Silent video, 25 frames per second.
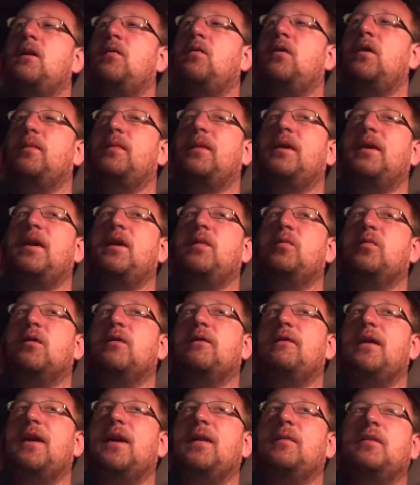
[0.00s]
with my Hebrew
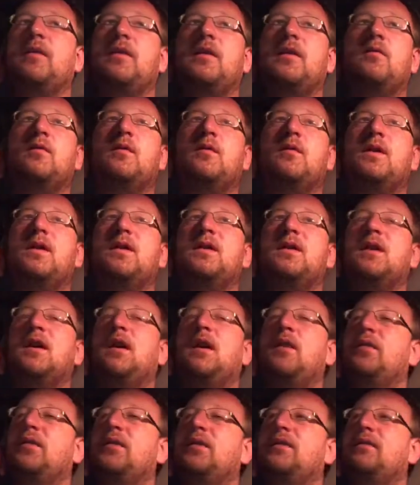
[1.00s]
family, with these
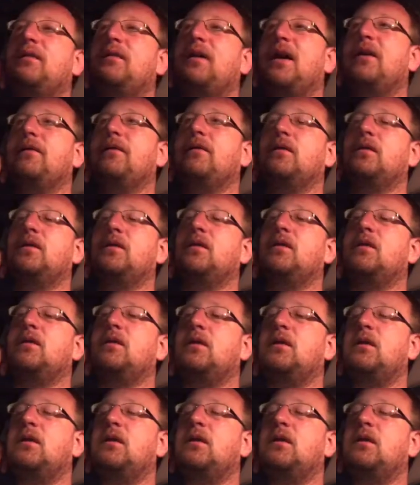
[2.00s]
other survivors.